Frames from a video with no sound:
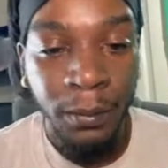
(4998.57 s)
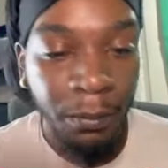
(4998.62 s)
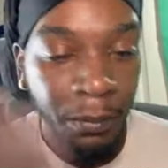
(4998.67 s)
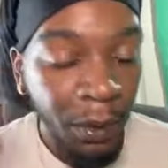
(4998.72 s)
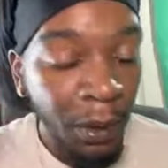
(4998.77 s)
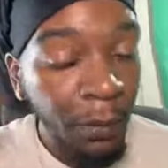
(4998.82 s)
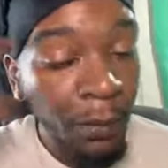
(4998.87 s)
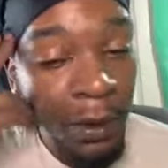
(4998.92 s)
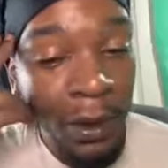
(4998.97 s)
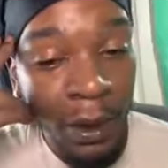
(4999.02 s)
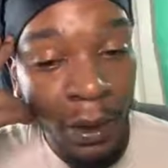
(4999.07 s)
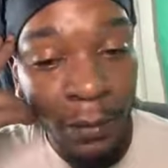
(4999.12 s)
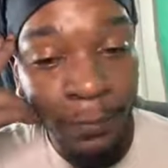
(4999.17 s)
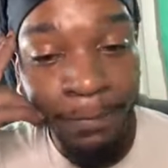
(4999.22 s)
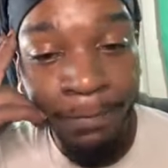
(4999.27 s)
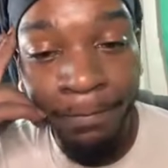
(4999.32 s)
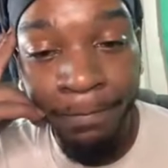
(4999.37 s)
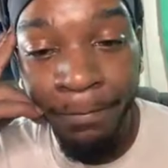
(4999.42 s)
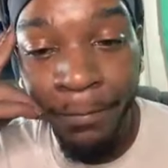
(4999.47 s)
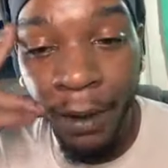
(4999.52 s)
But man,
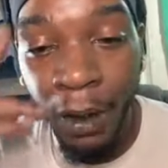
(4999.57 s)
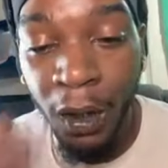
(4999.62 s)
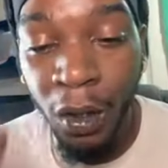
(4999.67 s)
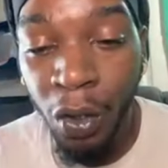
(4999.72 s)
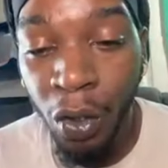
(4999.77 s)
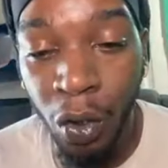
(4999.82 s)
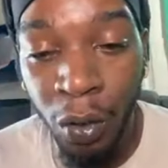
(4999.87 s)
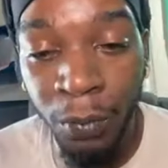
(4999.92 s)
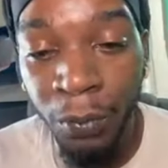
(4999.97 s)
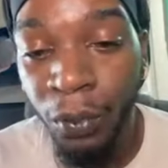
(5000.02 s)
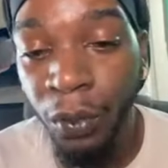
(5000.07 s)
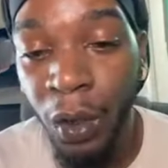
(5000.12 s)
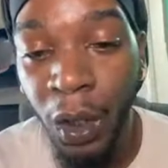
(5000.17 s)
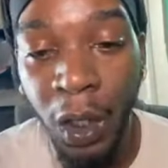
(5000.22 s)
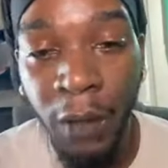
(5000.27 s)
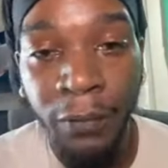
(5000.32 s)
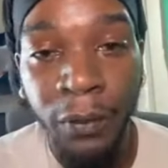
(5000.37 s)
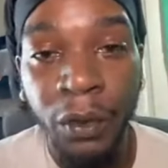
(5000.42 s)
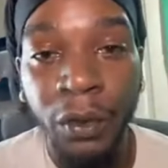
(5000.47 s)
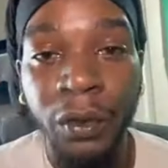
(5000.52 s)
I hope you
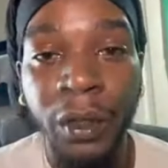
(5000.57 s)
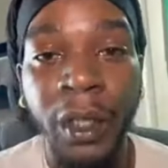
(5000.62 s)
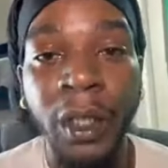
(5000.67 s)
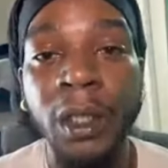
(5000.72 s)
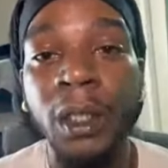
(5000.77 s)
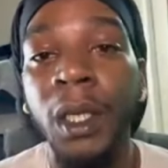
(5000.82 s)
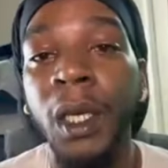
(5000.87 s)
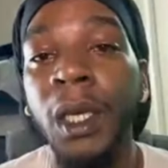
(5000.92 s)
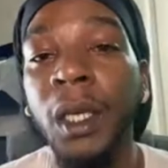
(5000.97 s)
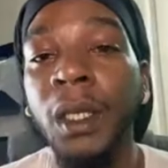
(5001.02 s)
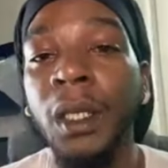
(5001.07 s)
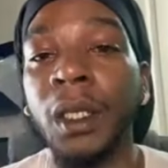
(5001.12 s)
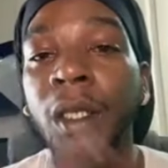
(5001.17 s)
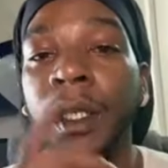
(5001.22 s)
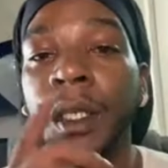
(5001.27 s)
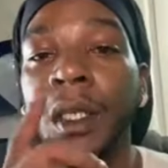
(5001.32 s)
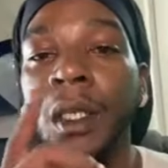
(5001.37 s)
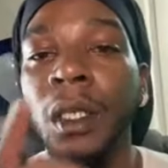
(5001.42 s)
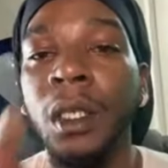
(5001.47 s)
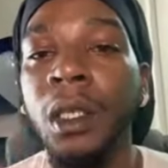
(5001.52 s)
have a great night.
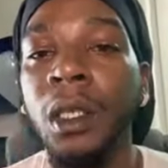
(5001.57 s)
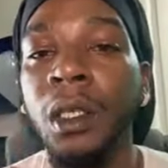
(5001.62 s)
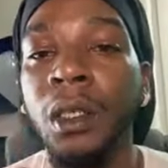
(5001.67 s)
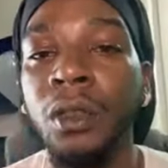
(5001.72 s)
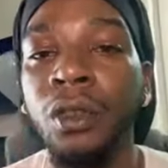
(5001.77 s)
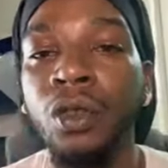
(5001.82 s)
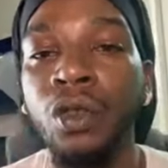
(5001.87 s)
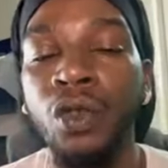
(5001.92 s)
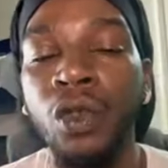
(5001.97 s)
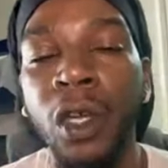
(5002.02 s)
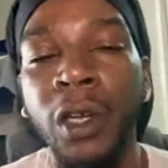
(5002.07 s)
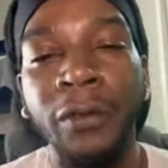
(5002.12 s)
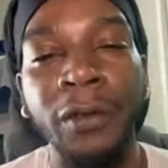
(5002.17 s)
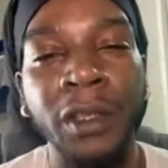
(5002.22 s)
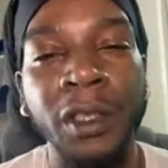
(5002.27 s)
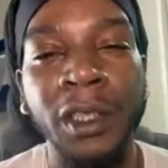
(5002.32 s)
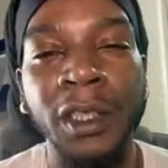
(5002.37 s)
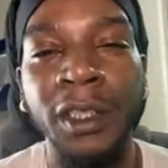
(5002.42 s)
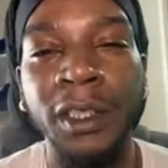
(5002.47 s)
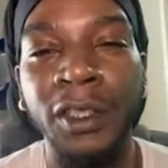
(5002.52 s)
And whoever
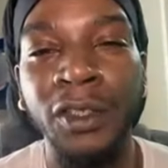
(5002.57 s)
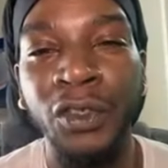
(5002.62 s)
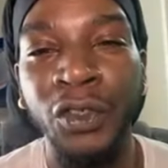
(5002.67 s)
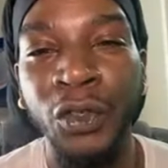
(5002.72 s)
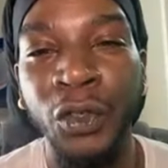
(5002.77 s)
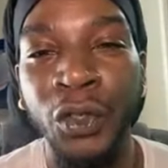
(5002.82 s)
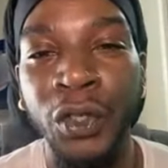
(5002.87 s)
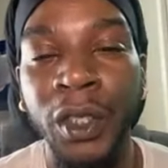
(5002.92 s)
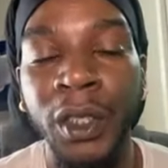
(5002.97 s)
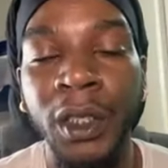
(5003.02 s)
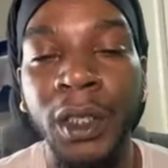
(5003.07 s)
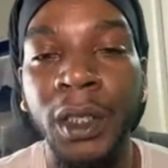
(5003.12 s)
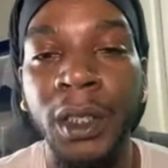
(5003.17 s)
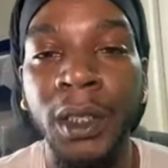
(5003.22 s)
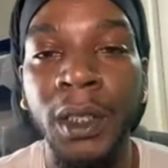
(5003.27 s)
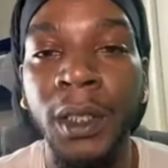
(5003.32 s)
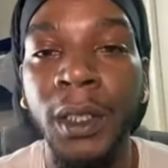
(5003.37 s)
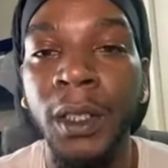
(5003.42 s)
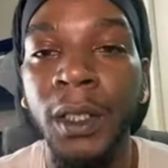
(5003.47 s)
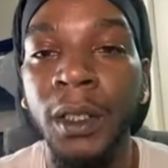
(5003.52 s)
just joined
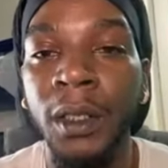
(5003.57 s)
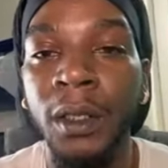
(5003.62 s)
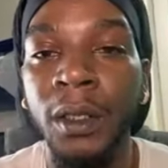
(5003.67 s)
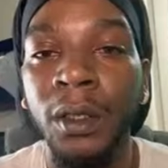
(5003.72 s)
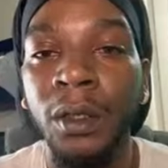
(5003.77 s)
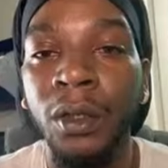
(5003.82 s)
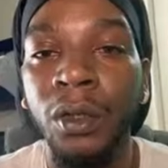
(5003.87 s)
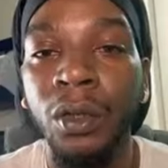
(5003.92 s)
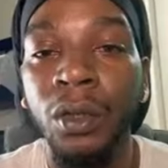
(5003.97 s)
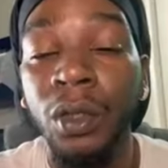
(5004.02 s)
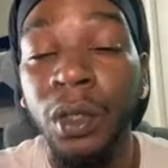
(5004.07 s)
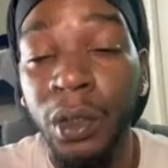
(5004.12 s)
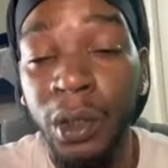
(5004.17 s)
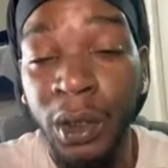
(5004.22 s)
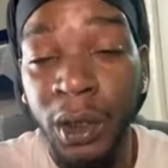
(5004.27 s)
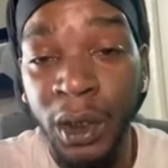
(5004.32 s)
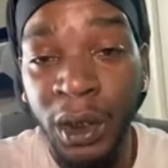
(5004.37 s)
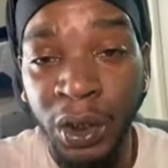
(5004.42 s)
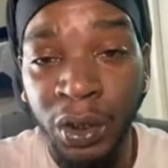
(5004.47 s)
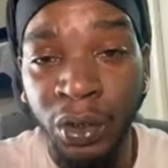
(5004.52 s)
again or
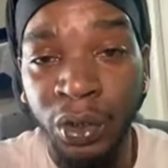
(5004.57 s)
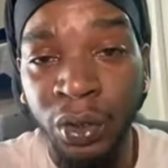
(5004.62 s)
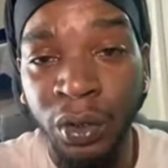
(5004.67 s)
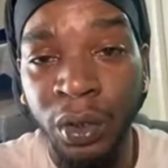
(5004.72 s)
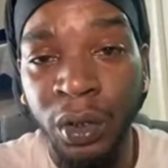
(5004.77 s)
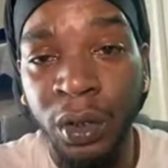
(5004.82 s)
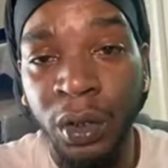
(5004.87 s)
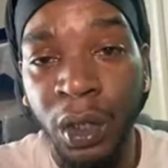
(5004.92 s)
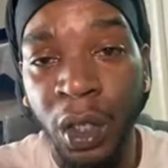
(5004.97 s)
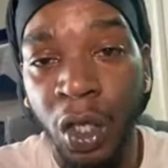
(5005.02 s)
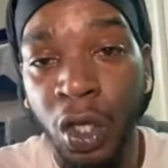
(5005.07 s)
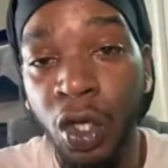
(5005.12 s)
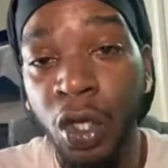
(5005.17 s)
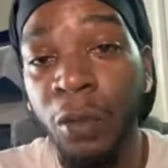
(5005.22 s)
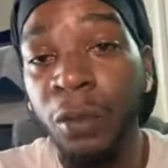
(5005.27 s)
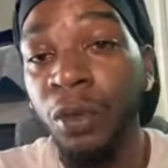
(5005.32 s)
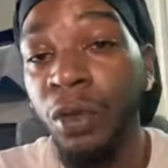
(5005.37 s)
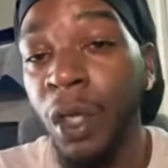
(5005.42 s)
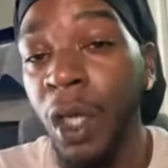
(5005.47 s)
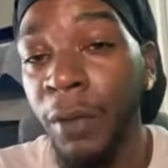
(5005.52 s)
just joined, I hope
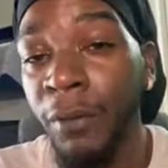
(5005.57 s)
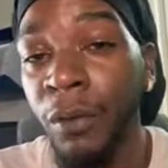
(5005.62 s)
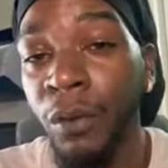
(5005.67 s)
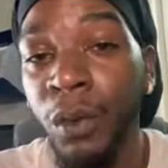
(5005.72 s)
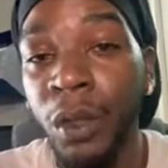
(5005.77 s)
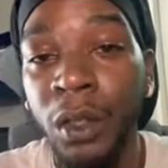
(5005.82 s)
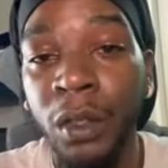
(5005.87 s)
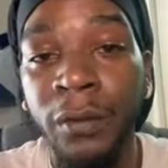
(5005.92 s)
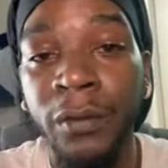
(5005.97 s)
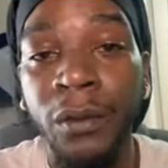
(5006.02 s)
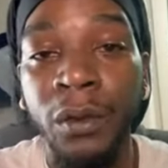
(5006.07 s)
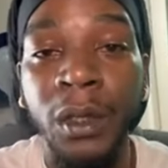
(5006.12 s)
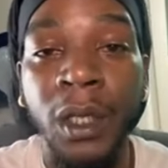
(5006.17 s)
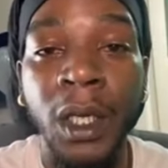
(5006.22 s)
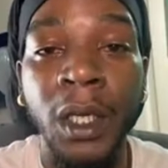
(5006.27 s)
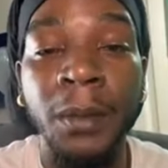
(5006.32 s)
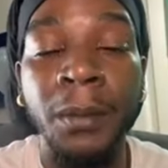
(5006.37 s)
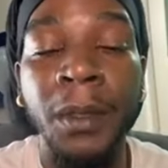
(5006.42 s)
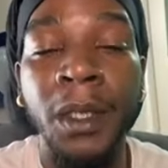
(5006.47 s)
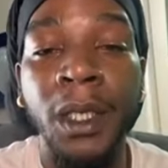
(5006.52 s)
you have a wonderful
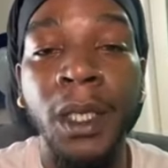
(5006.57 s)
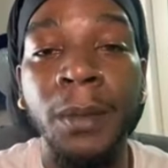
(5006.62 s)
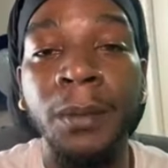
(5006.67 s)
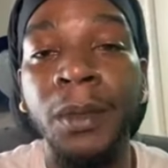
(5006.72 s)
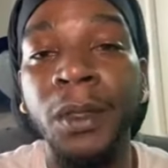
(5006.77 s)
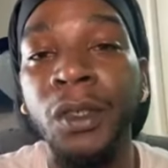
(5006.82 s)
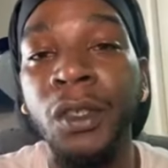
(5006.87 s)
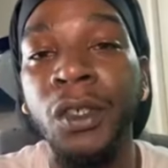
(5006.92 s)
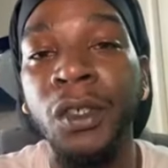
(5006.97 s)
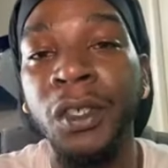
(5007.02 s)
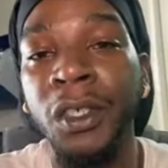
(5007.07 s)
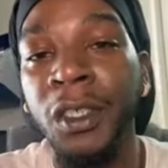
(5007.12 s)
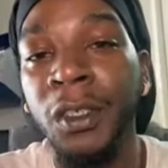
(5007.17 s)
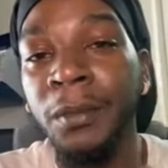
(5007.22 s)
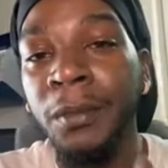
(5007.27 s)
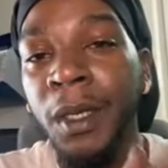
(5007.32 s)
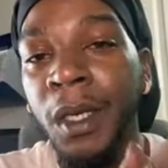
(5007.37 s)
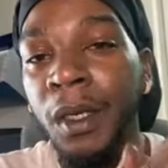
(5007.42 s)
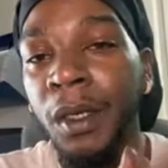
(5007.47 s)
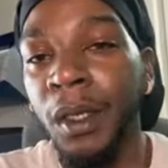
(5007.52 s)
night, man. I've been on here
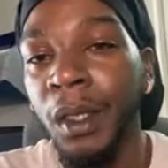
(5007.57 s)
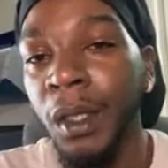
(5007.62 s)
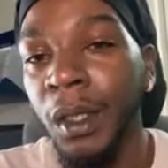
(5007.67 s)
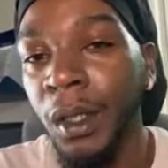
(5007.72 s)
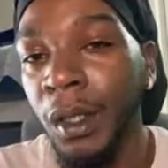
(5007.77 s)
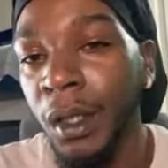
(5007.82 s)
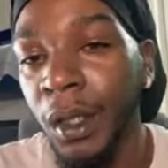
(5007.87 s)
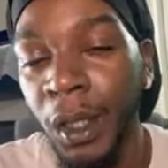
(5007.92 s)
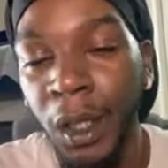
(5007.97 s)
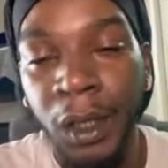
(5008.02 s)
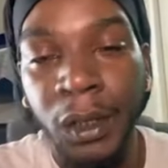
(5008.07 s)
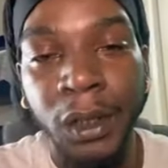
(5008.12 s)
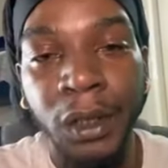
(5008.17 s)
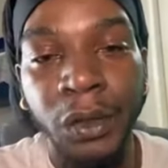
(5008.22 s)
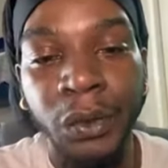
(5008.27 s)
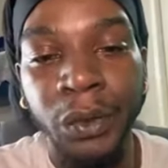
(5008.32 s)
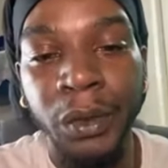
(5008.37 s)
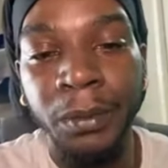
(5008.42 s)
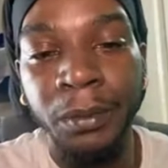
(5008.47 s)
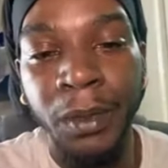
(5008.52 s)
about
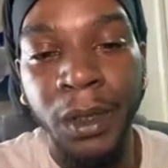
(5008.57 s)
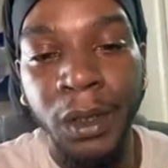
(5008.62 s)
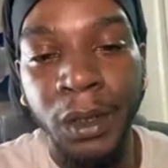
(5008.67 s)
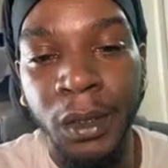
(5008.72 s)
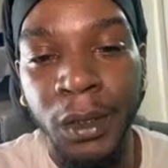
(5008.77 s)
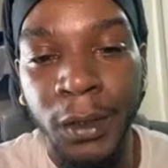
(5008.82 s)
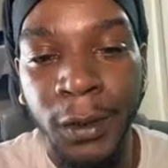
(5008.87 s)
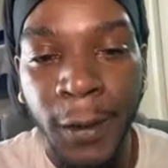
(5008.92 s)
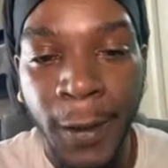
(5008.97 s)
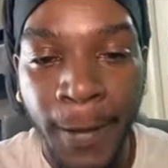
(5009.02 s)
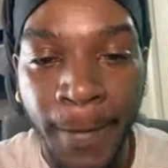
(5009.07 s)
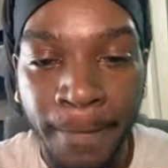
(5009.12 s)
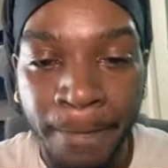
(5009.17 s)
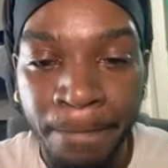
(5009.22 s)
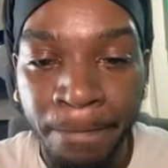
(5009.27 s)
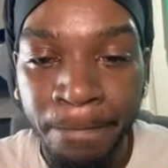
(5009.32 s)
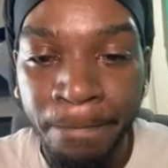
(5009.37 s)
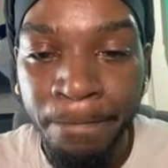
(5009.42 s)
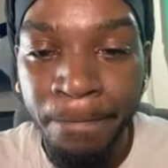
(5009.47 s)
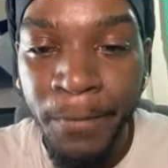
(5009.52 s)
83 minutes.
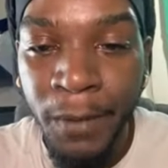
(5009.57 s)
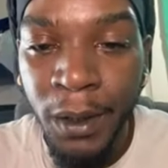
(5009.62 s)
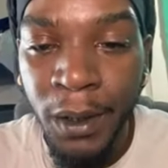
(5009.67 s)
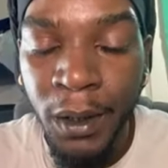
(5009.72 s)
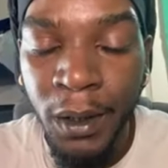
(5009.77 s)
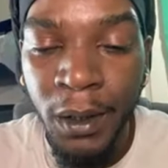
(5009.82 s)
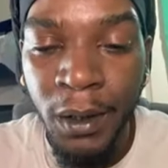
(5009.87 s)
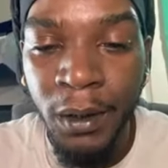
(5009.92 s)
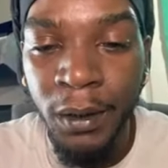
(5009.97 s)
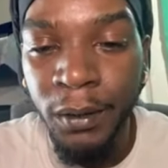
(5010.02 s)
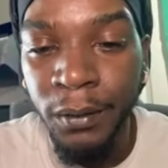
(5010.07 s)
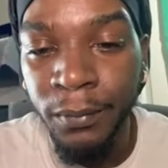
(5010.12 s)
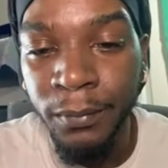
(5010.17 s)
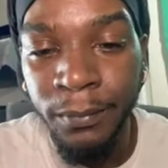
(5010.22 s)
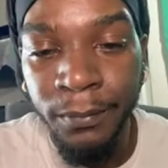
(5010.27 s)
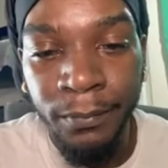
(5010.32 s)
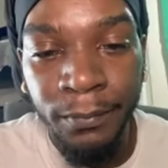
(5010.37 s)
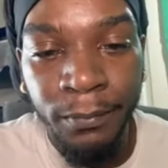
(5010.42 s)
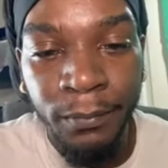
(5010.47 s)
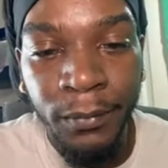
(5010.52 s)
And
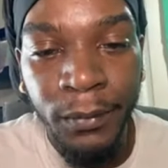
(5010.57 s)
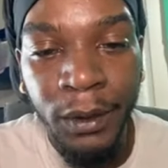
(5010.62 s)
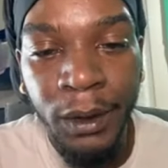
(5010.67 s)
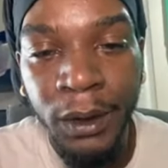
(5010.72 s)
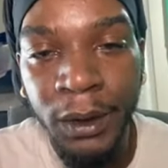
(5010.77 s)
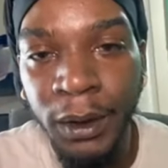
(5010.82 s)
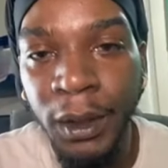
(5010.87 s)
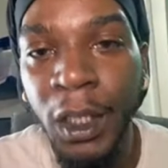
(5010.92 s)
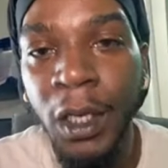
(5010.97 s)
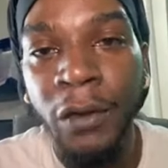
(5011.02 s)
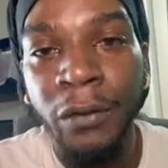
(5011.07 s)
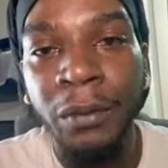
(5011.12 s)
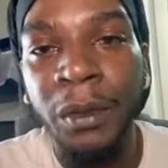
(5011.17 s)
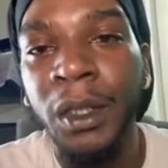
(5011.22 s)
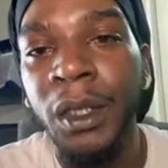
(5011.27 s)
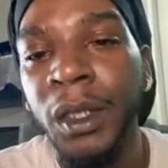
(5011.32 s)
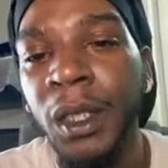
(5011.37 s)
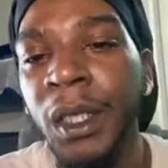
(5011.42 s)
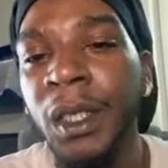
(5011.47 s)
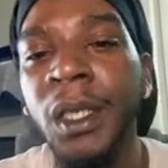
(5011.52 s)
it's time for me
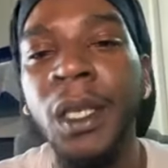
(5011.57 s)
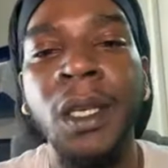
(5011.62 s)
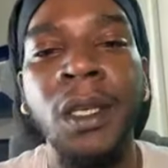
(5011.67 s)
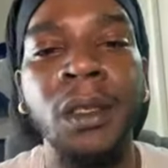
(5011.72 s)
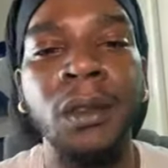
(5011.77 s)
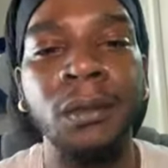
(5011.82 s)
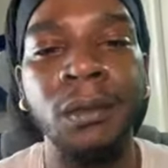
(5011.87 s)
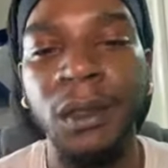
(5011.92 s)
to lay down.